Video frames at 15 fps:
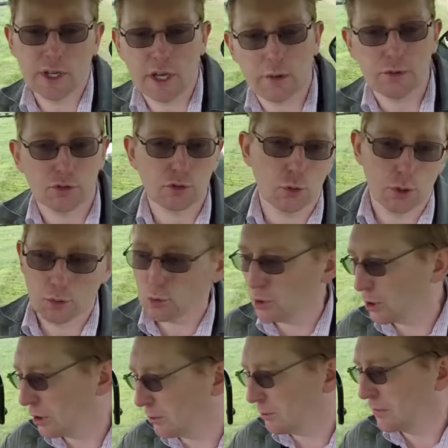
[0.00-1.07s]
now, it's quite
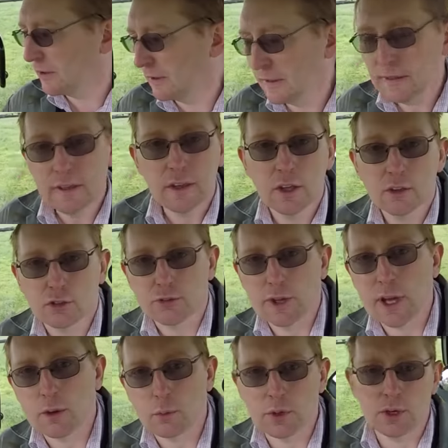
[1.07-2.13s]
warm. So
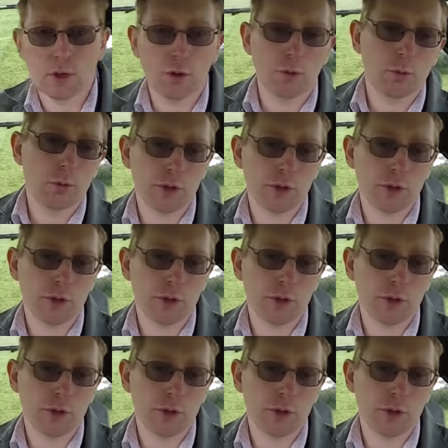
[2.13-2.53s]
that will,